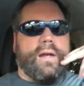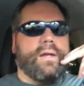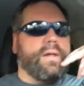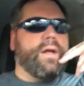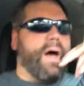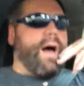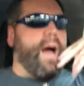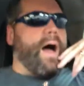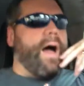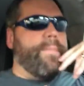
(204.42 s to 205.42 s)
and
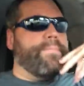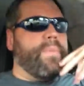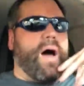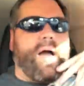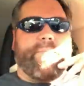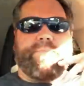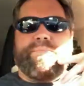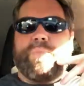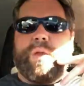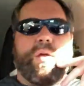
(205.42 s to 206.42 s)

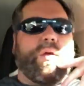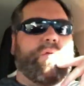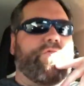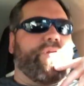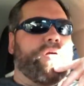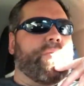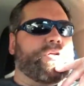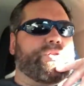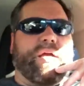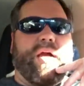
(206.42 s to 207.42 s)
I'm very
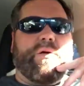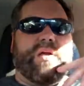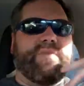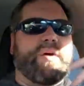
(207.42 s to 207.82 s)
much like, I don't